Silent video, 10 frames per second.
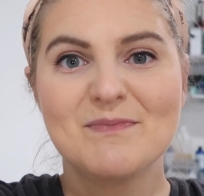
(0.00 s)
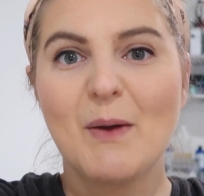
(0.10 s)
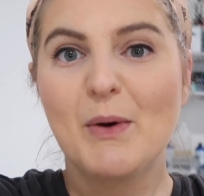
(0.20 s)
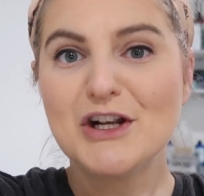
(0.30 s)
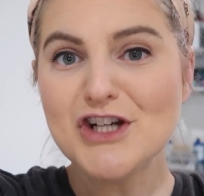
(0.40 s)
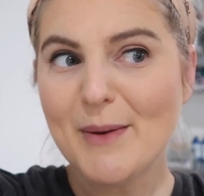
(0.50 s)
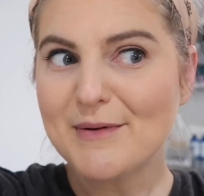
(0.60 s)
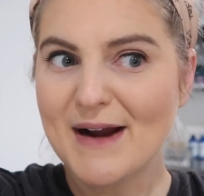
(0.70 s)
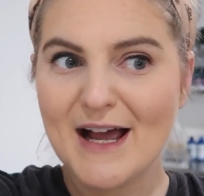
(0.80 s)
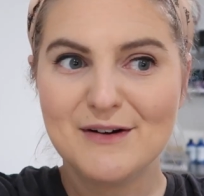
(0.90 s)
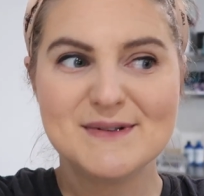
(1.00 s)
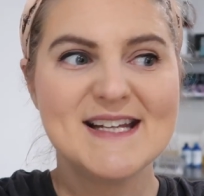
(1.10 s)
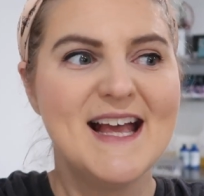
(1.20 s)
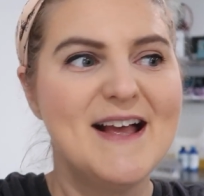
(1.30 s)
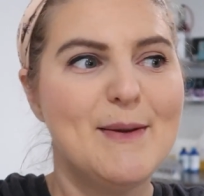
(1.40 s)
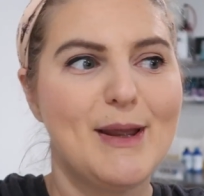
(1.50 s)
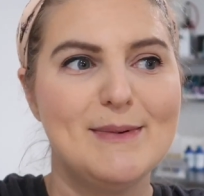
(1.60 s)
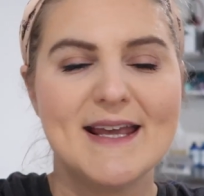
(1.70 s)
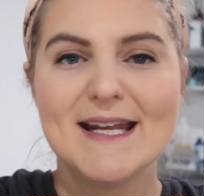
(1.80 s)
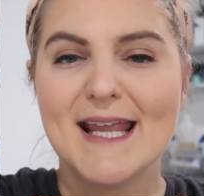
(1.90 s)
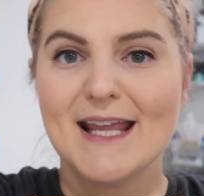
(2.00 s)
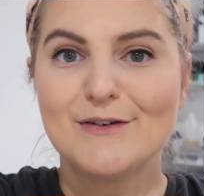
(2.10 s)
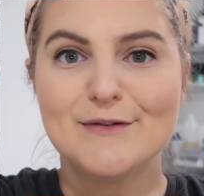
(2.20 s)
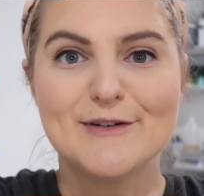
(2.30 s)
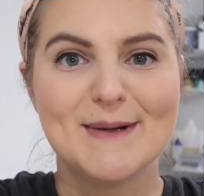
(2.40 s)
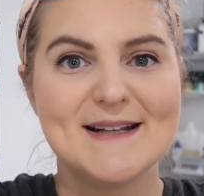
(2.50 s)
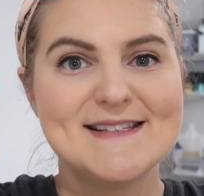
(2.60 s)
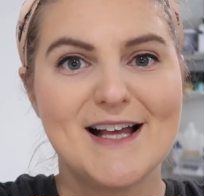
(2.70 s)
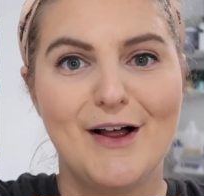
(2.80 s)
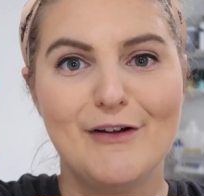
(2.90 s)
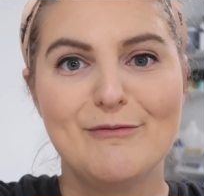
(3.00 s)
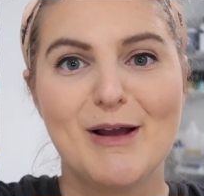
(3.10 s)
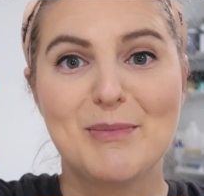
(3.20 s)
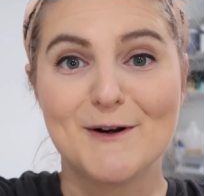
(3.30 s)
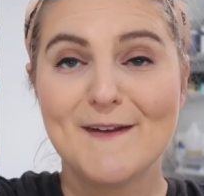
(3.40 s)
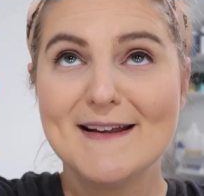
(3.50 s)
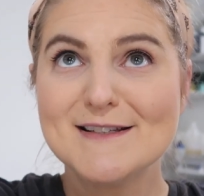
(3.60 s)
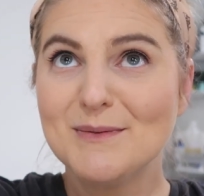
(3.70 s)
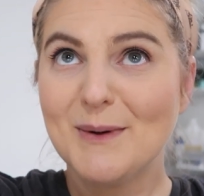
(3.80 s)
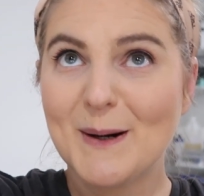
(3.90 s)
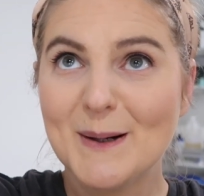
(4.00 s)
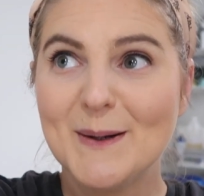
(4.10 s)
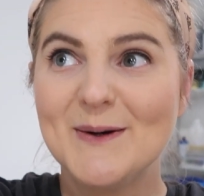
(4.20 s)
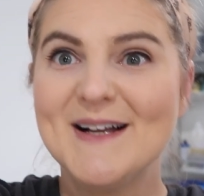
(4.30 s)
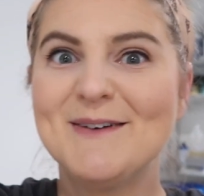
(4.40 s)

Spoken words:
I want to shop around, maybe get a candle for myself. My birthday is tomorrow.